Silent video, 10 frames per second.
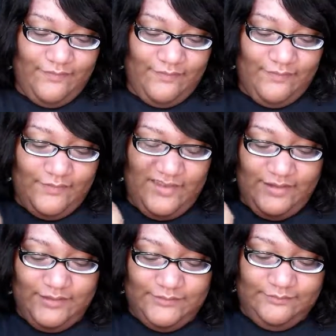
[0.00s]

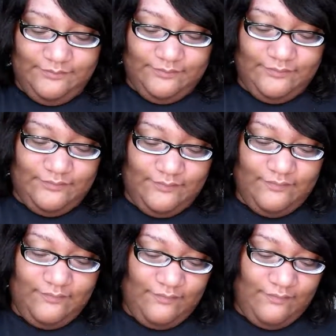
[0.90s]
(no one is talking)